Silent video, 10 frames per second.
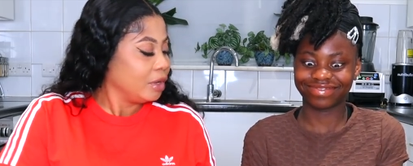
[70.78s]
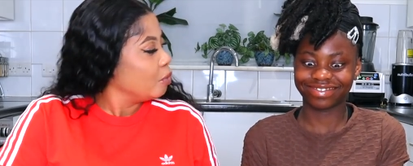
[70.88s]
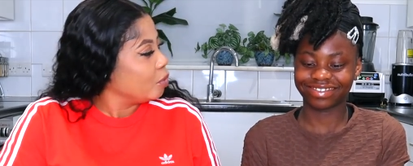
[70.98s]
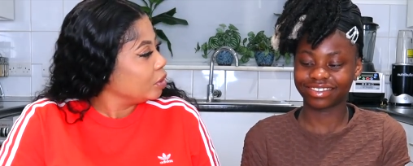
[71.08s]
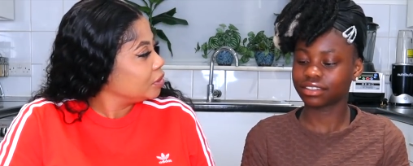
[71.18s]

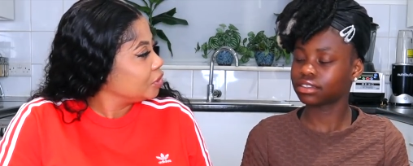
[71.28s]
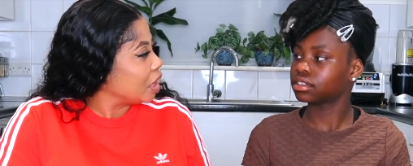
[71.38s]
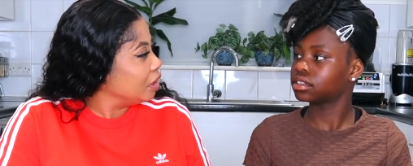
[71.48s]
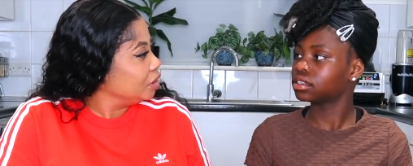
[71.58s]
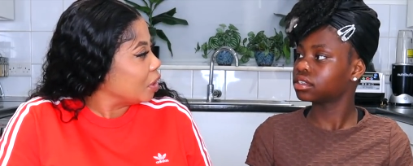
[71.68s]
Speaker 1: what
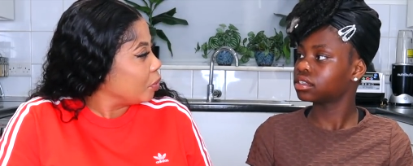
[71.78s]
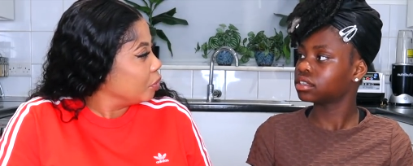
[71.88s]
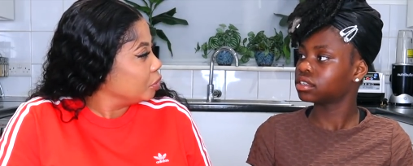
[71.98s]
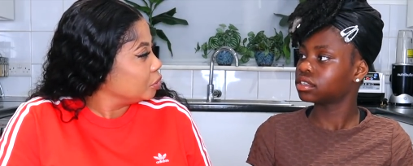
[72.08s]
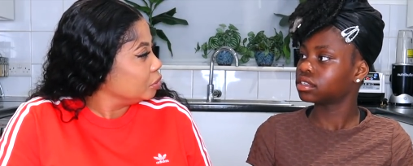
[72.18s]
challenge I will
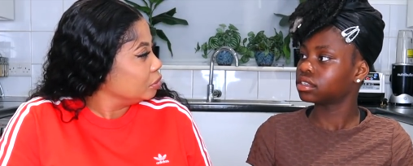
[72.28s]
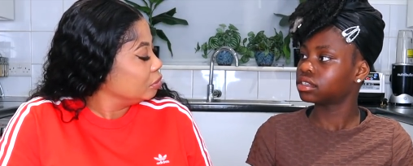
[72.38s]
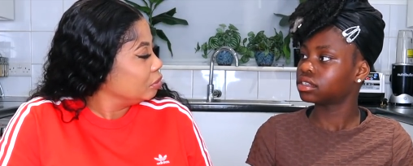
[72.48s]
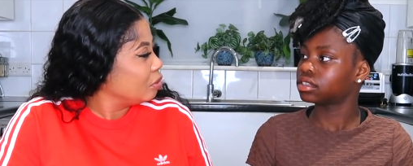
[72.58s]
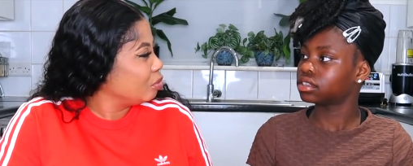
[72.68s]
go to you?
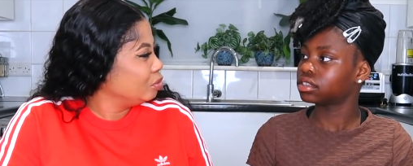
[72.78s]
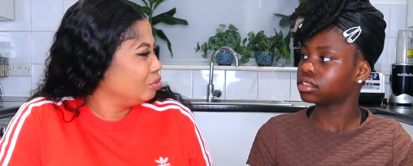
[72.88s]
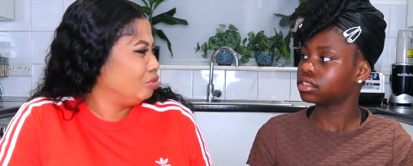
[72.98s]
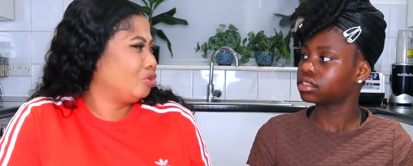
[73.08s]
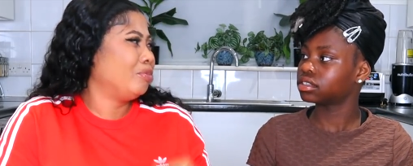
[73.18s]
Oh,
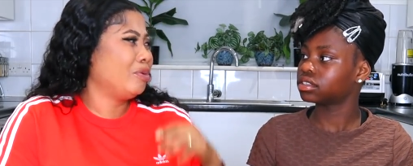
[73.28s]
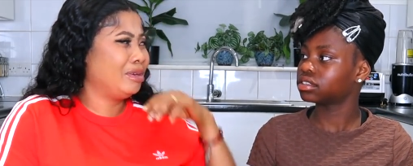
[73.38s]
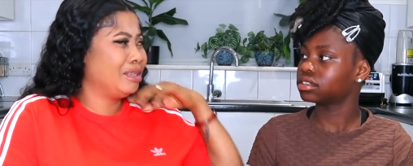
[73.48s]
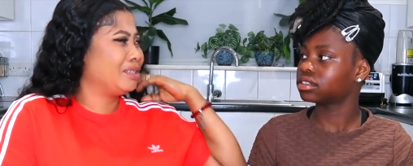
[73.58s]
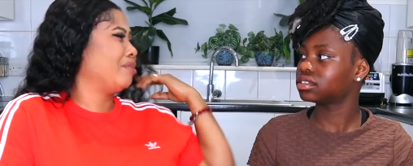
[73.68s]
to be
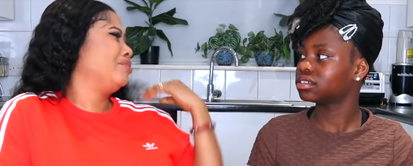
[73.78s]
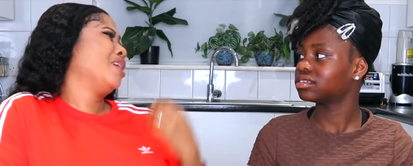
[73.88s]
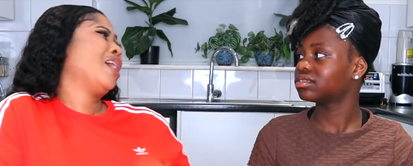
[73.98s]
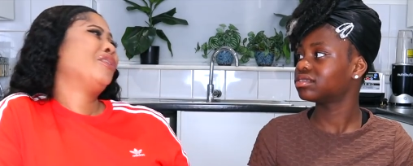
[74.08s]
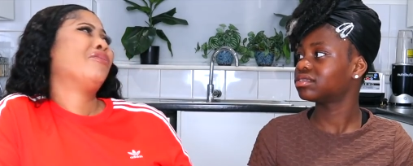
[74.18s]
honest, I'm
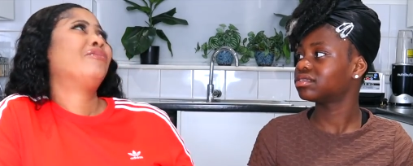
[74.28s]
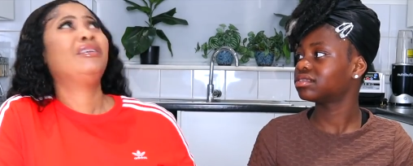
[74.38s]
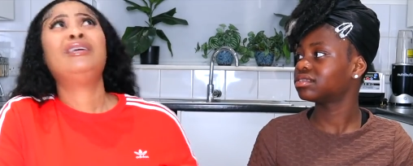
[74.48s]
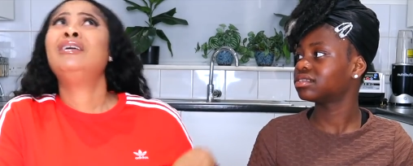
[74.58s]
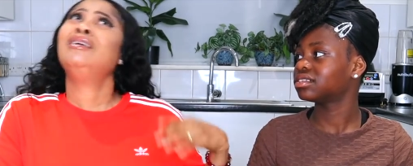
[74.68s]
terrible.
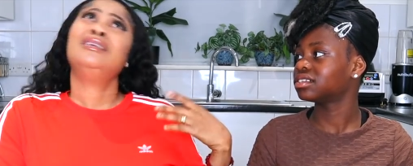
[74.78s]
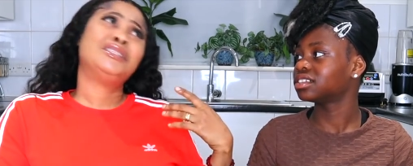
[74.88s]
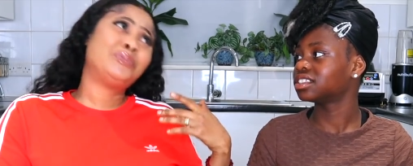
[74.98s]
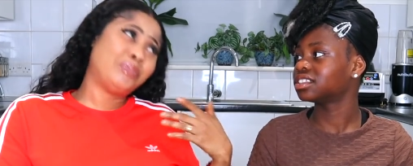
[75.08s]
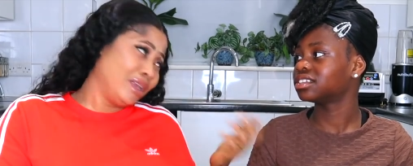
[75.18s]

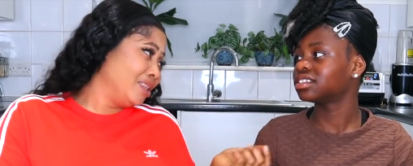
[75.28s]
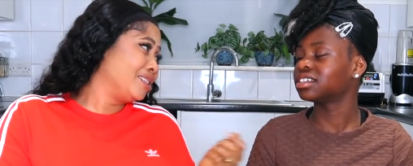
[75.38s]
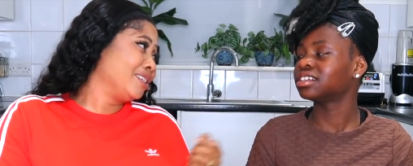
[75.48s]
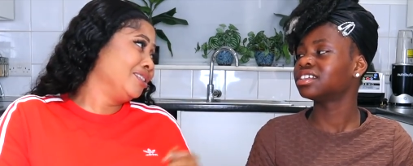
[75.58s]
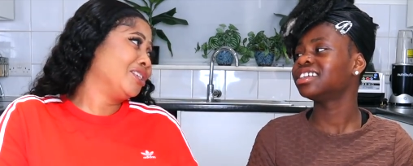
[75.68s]
Speed
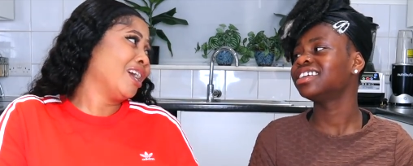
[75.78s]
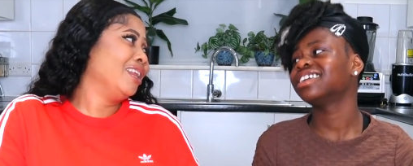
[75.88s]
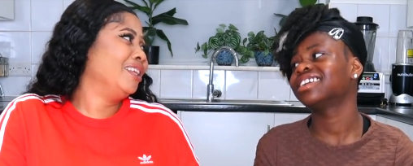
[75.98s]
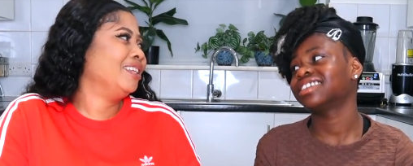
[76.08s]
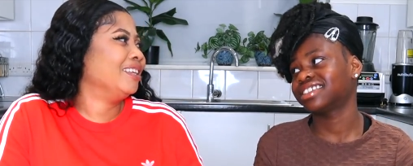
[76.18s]
eating
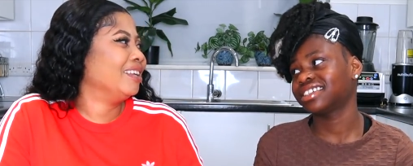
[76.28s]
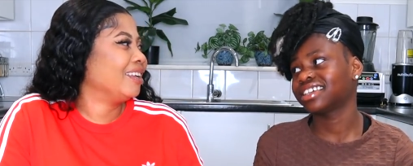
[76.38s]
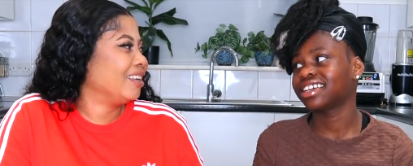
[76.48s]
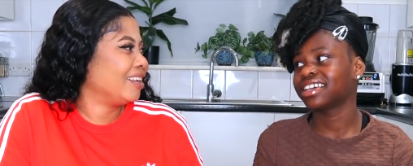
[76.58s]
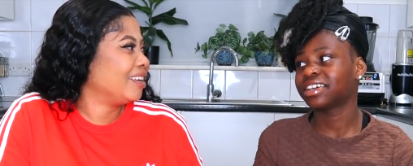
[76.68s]
challenge.
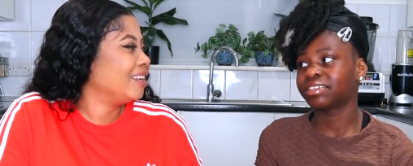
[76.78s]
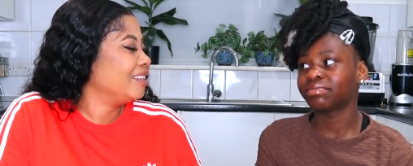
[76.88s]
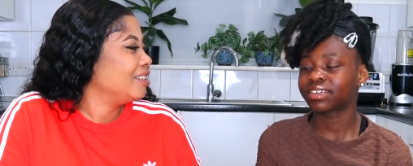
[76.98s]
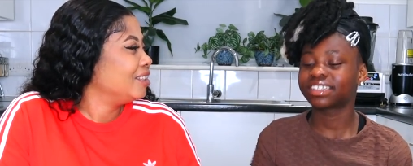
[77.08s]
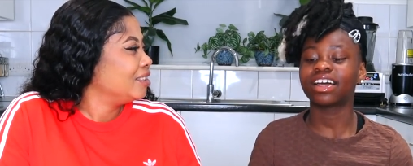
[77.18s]

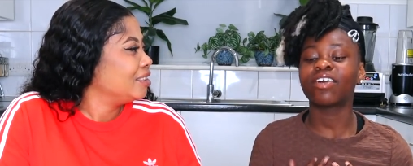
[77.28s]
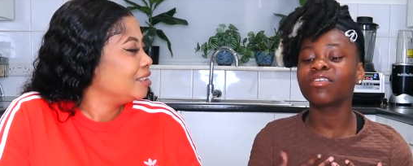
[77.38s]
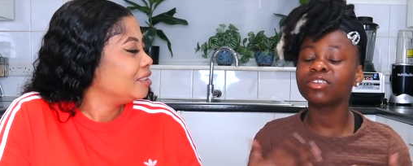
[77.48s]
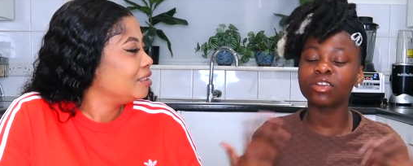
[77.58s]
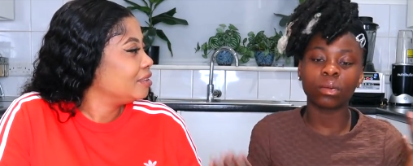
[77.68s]
Speaker 2: because I
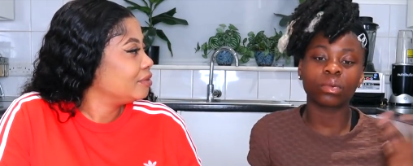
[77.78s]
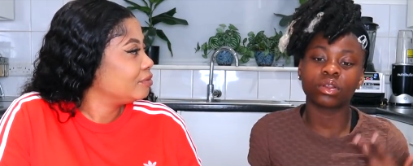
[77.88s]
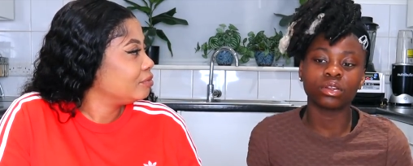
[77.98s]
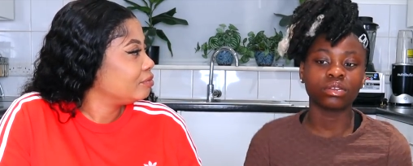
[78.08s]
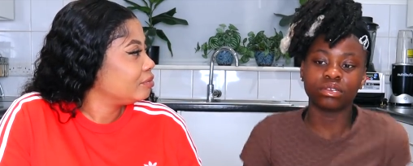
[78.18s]
already know I'm
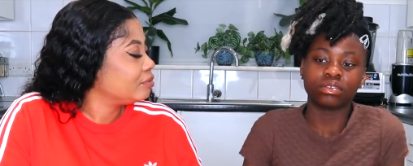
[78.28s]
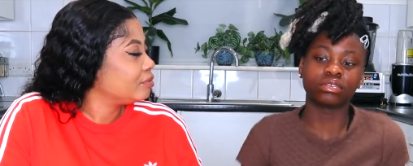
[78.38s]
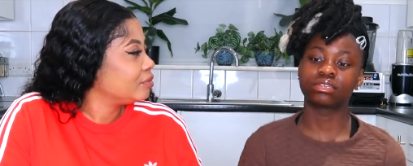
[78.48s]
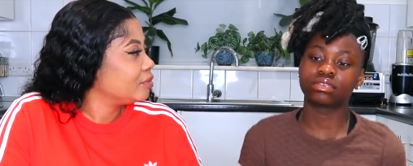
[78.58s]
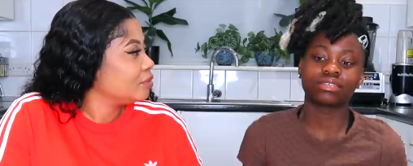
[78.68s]
going to lose,
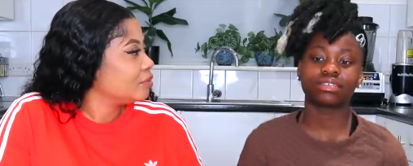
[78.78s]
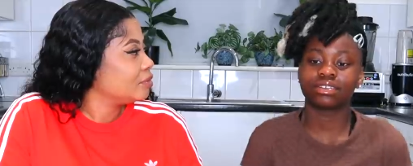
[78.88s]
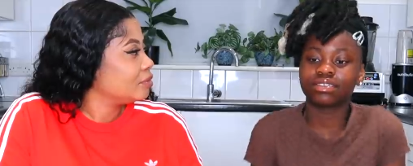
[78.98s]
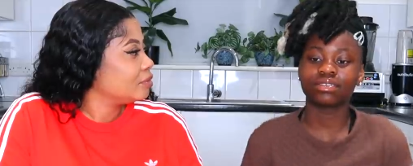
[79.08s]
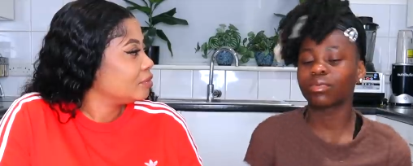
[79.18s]
so
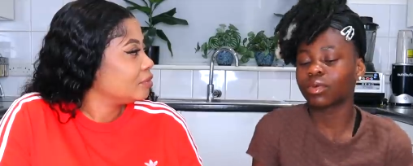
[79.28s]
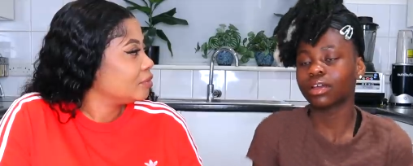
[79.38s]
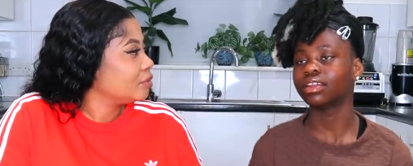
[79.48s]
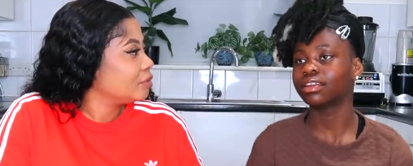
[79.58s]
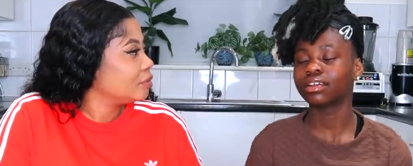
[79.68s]
it's not worth
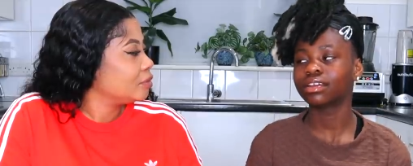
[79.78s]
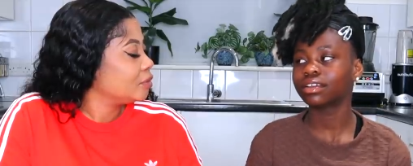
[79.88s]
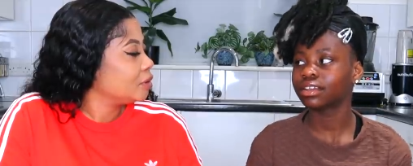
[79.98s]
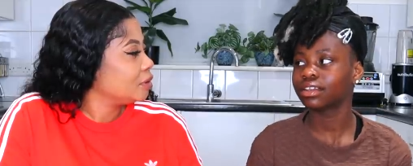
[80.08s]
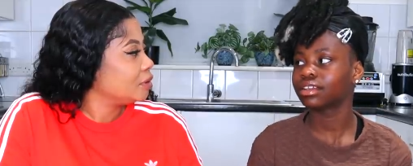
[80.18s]
it.
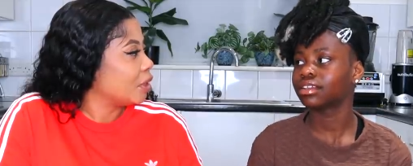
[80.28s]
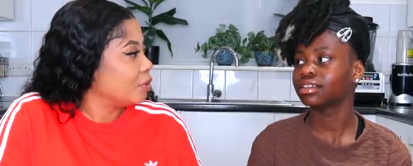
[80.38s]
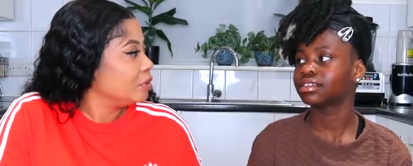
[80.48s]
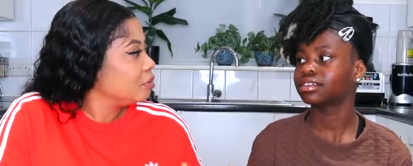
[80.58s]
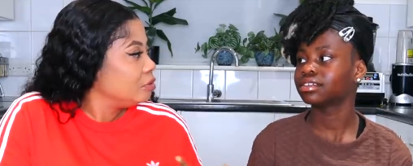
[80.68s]
Speaker 1: Shall
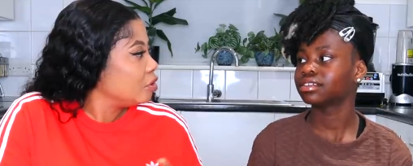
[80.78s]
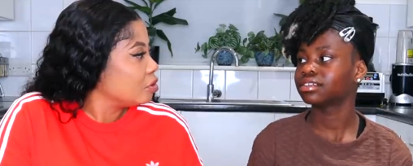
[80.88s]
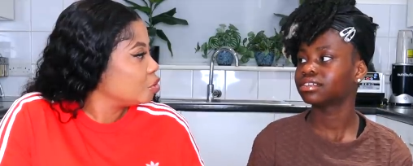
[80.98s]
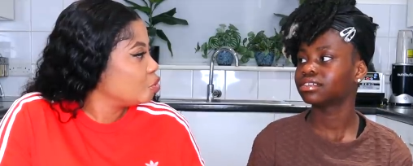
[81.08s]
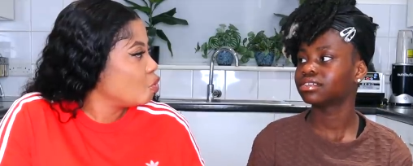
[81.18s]
we
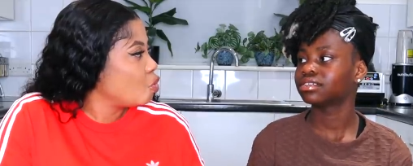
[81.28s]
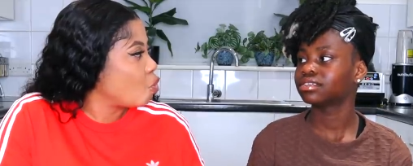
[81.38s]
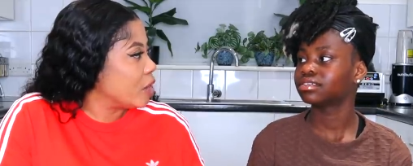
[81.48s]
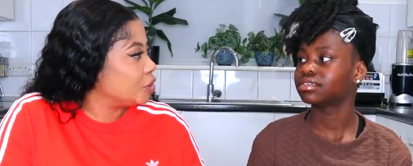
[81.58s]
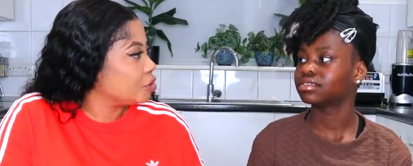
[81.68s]
just do
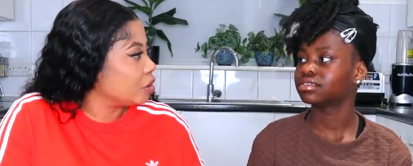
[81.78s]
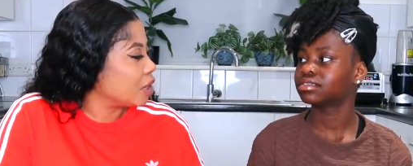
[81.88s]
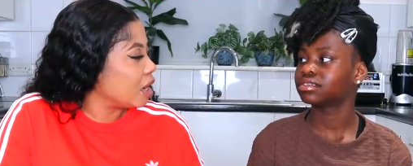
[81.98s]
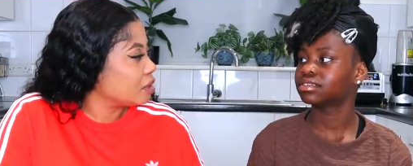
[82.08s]
question or